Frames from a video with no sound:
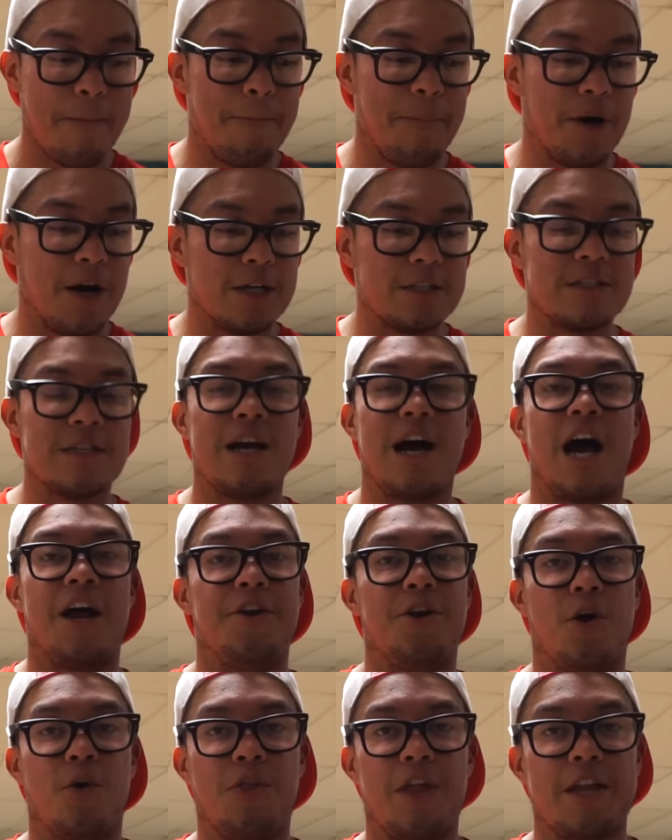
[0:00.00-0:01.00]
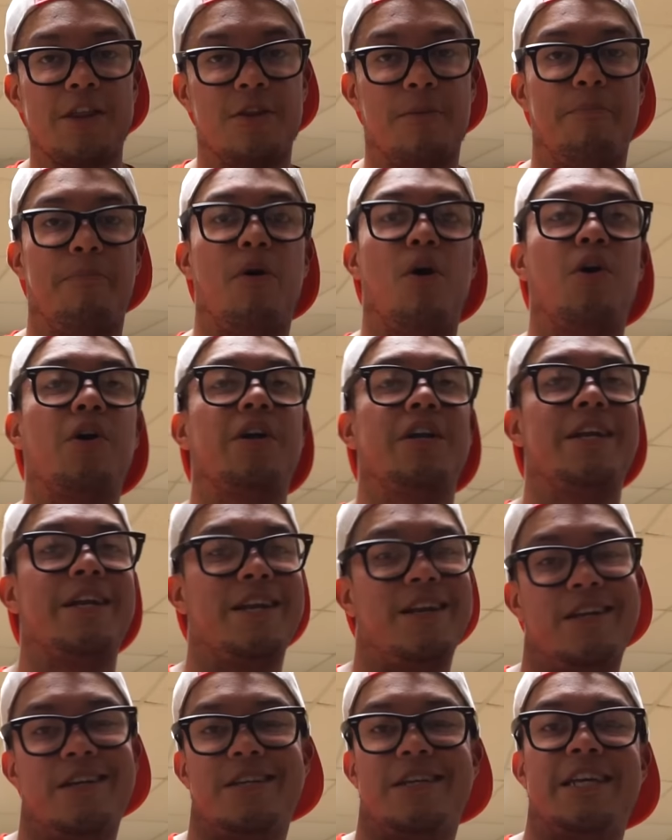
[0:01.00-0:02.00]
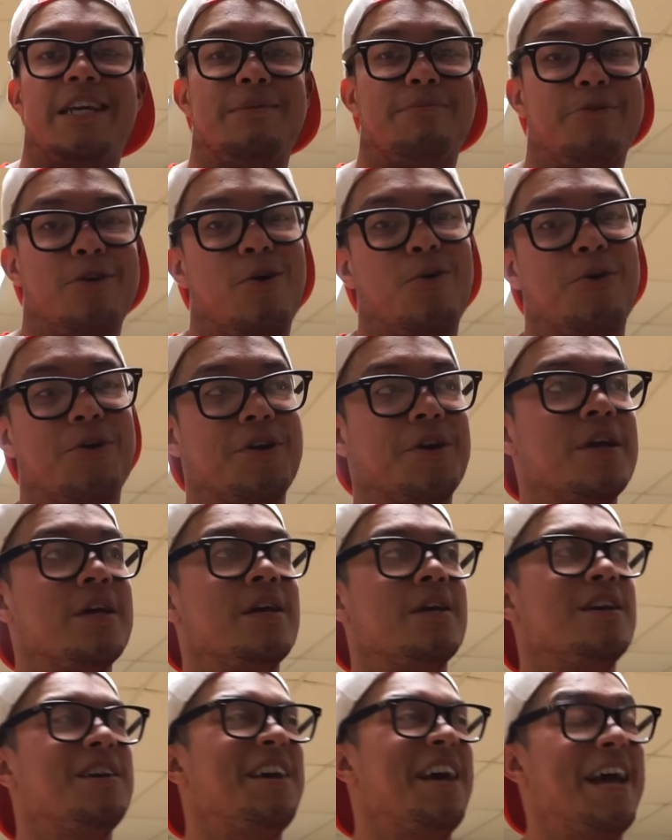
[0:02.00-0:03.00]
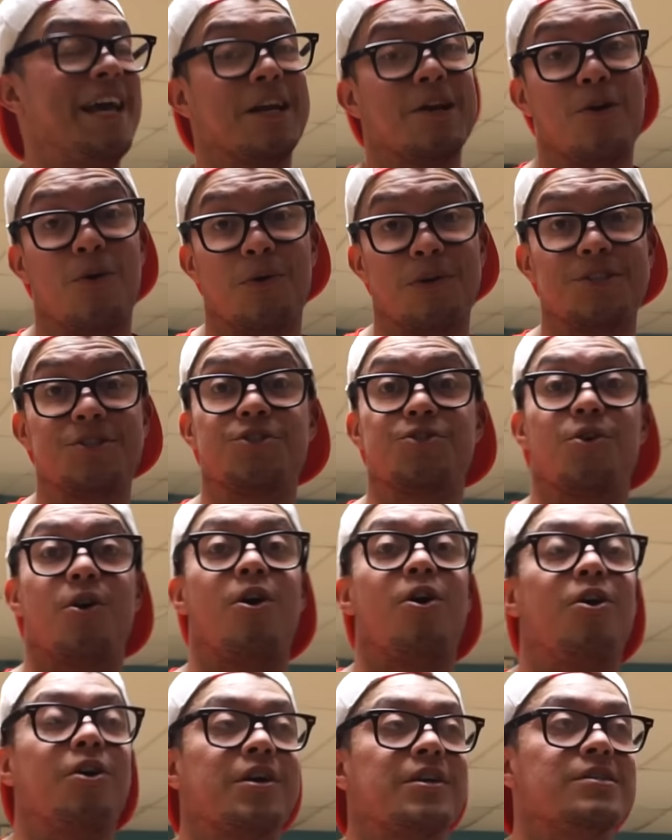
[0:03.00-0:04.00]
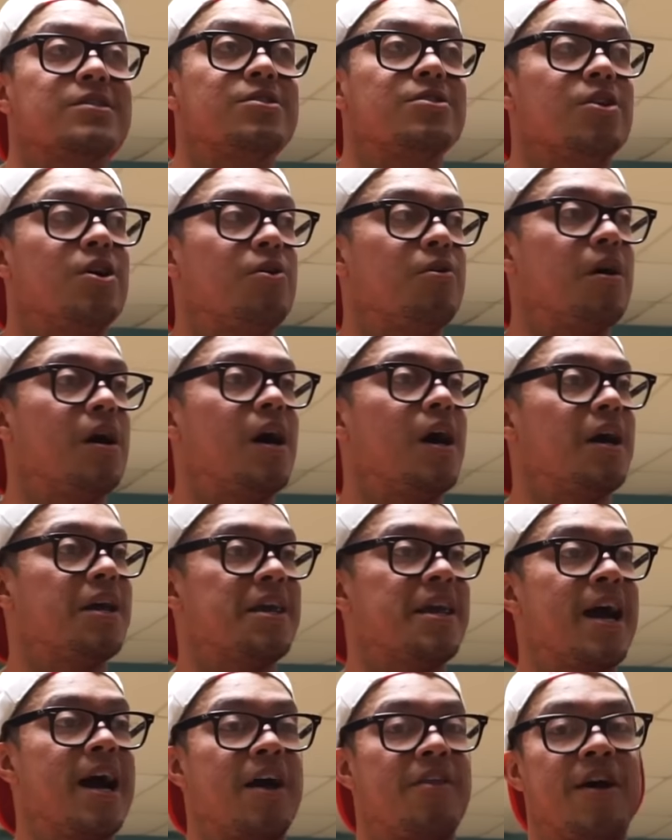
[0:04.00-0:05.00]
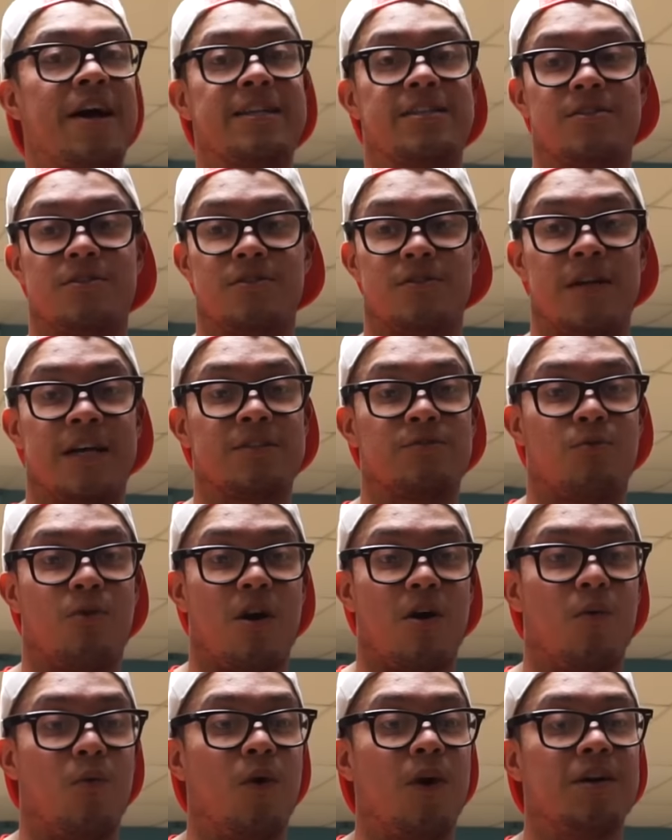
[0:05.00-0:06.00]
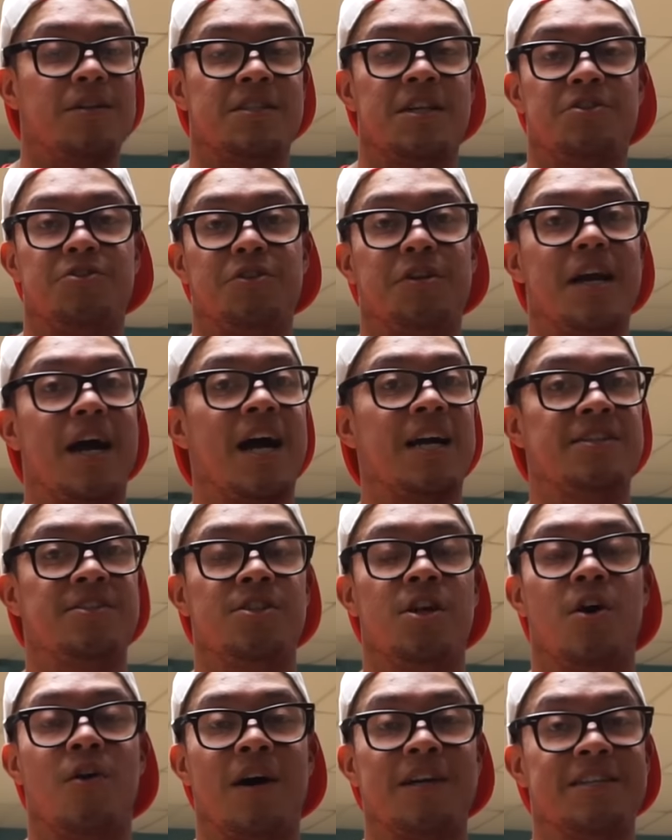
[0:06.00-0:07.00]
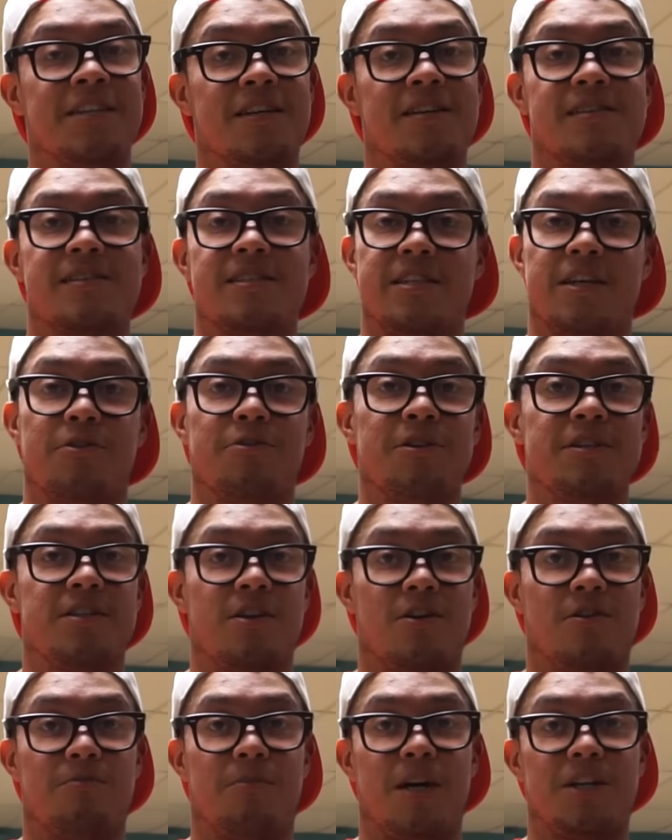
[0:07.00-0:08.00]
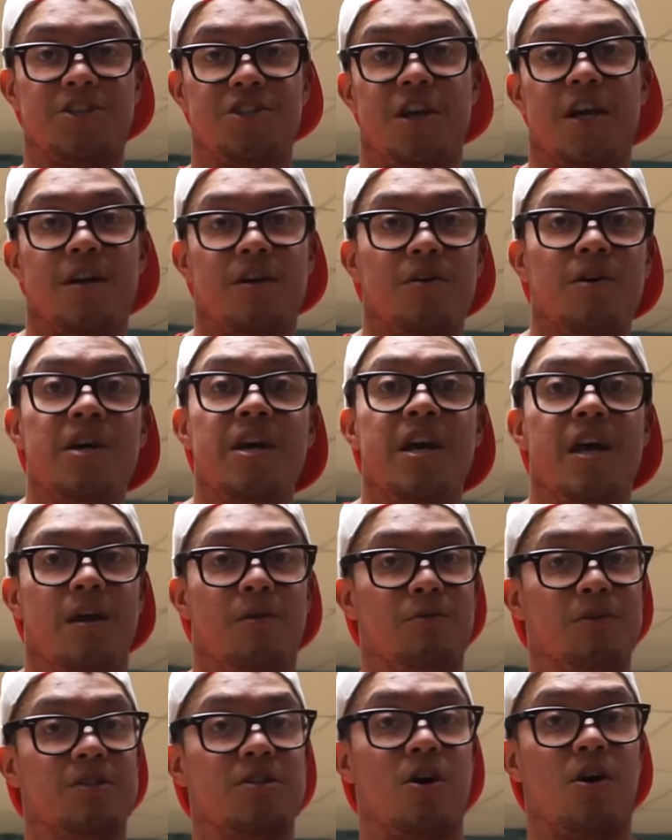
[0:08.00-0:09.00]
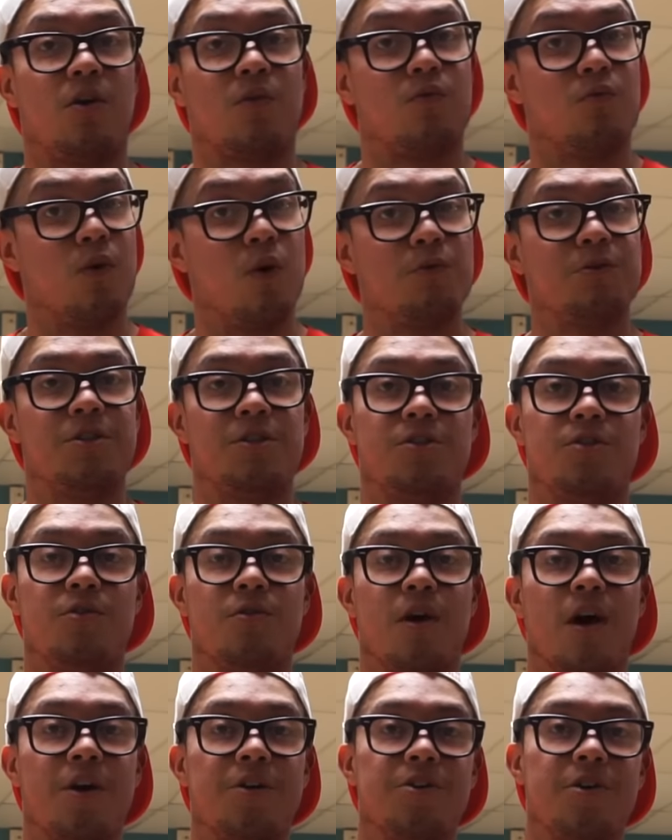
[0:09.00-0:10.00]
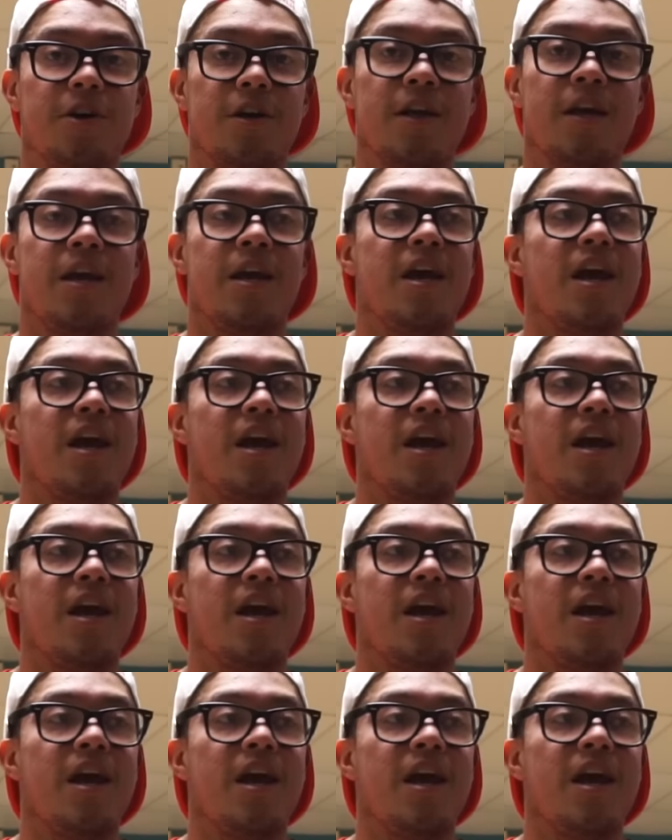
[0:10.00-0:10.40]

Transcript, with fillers: But I know that the bulk needed to keep going and going strong. And so, uh, yeah, that's that's where I was. As you guys know, I did a series on my channel. It was called Road to 200,